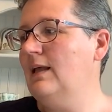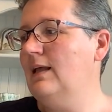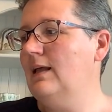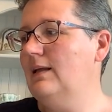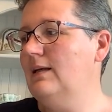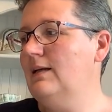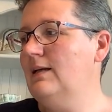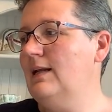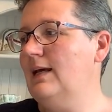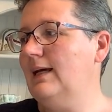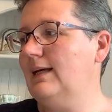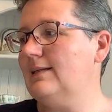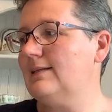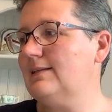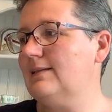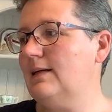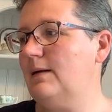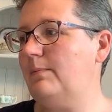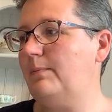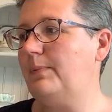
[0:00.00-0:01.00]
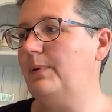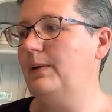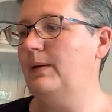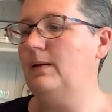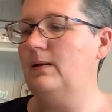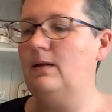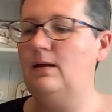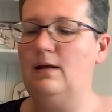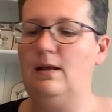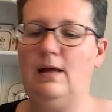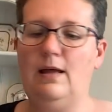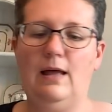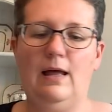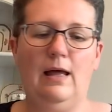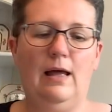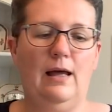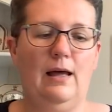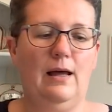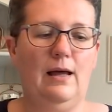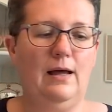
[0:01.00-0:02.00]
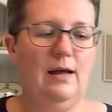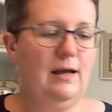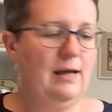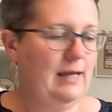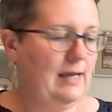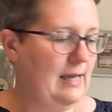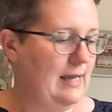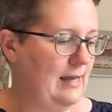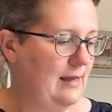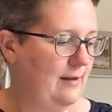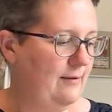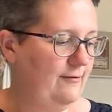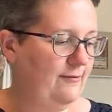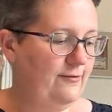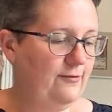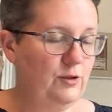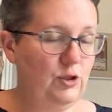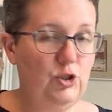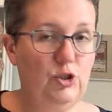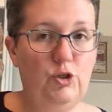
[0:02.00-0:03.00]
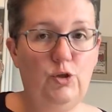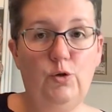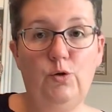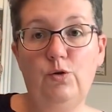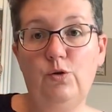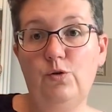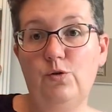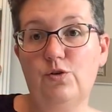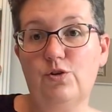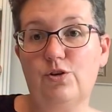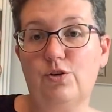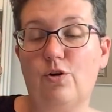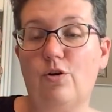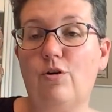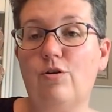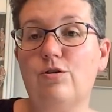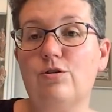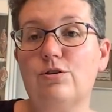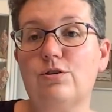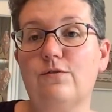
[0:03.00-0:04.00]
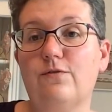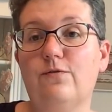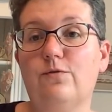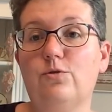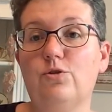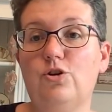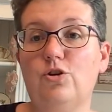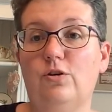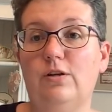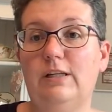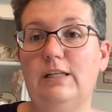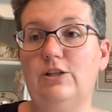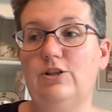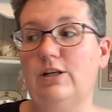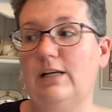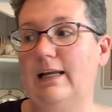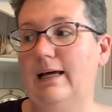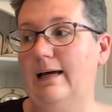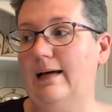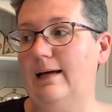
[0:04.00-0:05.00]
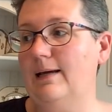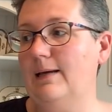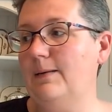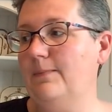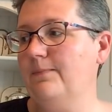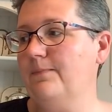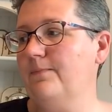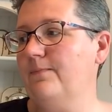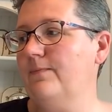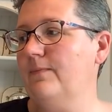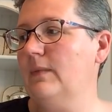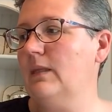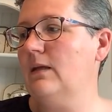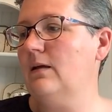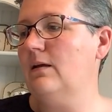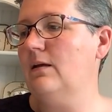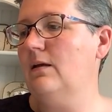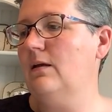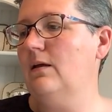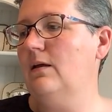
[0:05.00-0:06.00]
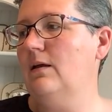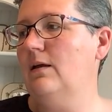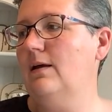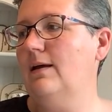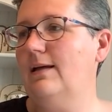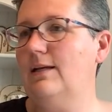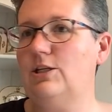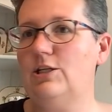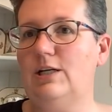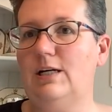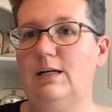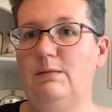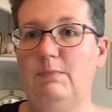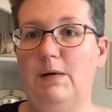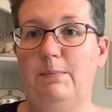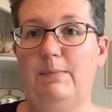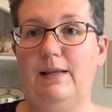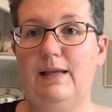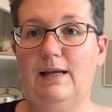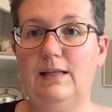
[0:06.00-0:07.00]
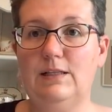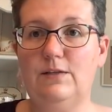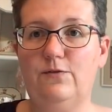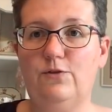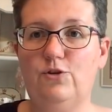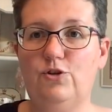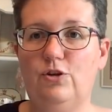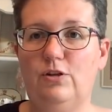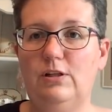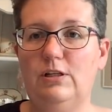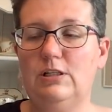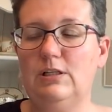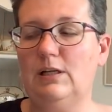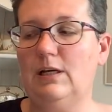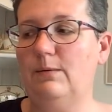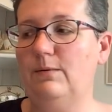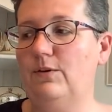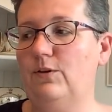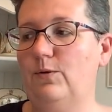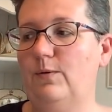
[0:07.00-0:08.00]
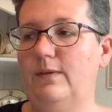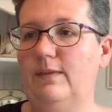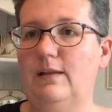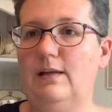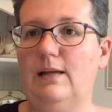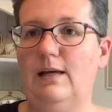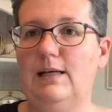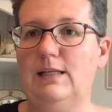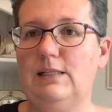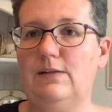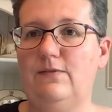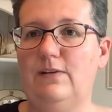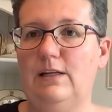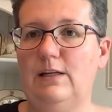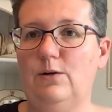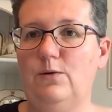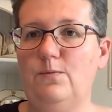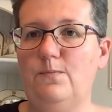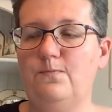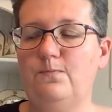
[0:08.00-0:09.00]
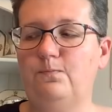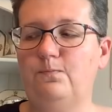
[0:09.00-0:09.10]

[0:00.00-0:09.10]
Next up, I have 2 new starts for Jolly July. I shared my plans for Jolly July with you in the last video,